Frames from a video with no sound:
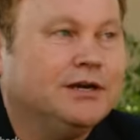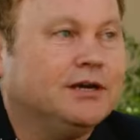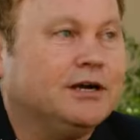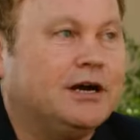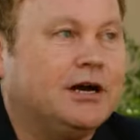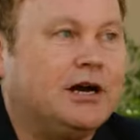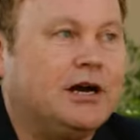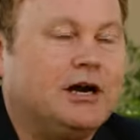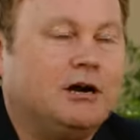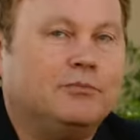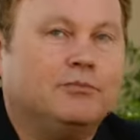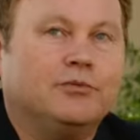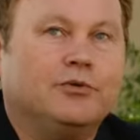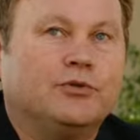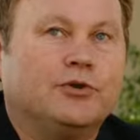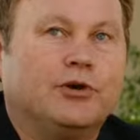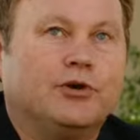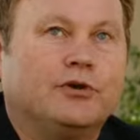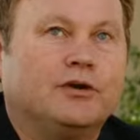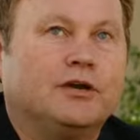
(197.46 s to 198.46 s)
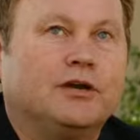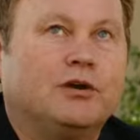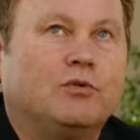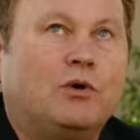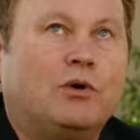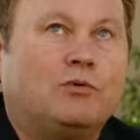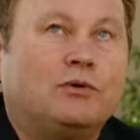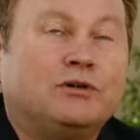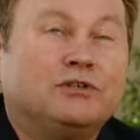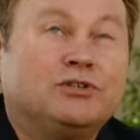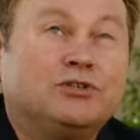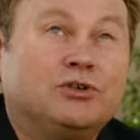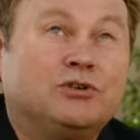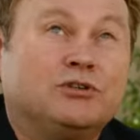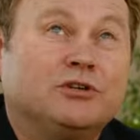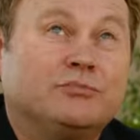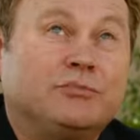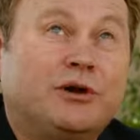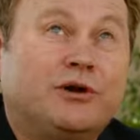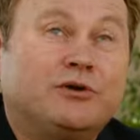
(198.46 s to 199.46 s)
what we're
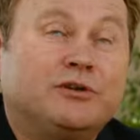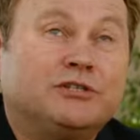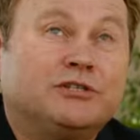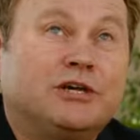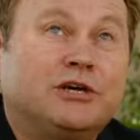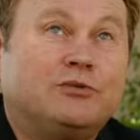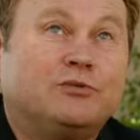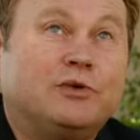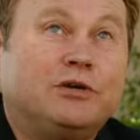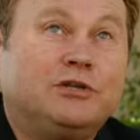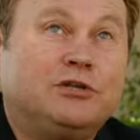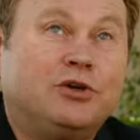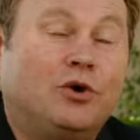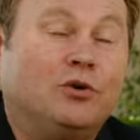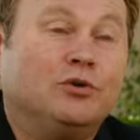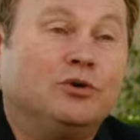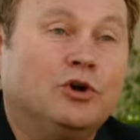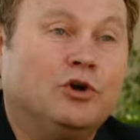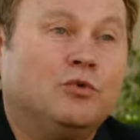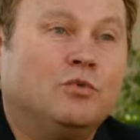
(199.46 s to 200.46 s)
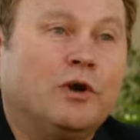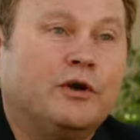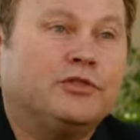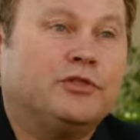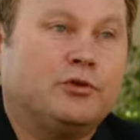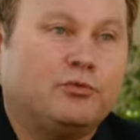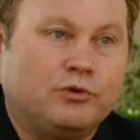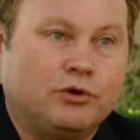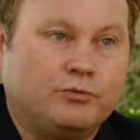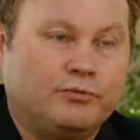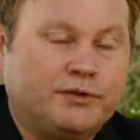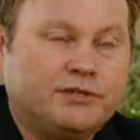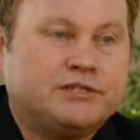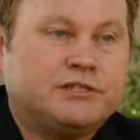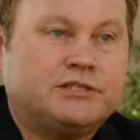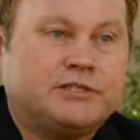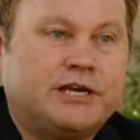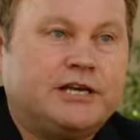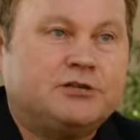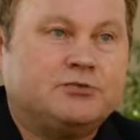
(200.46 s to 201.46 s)
certain about is that we don't know what the real
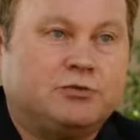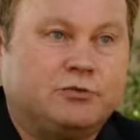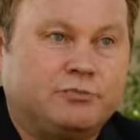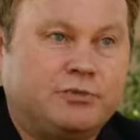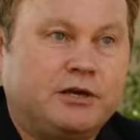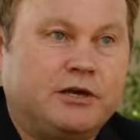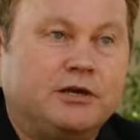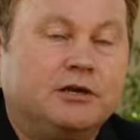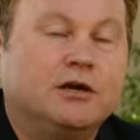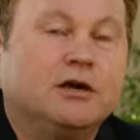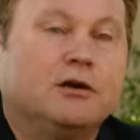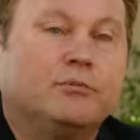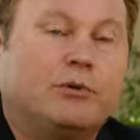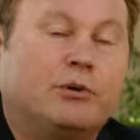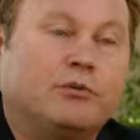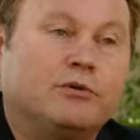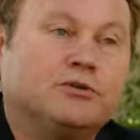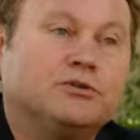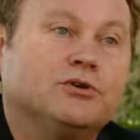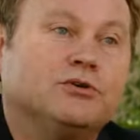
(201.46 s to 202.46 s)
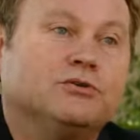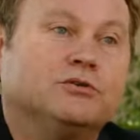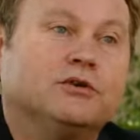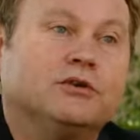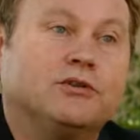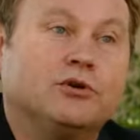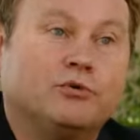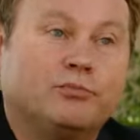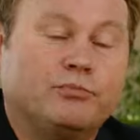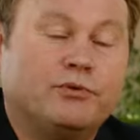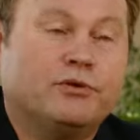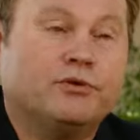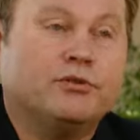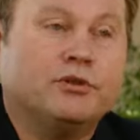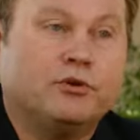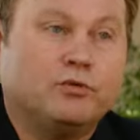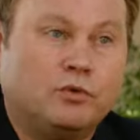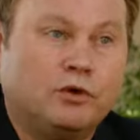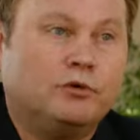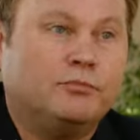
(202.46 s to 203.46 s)
business case will be, but we're certainly
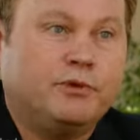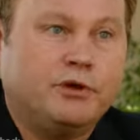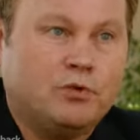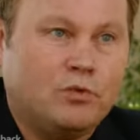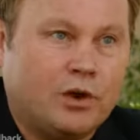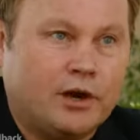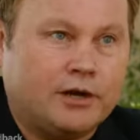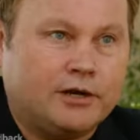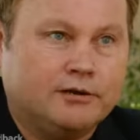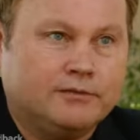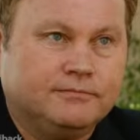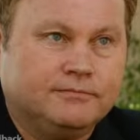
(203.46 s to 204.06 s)
there will be one.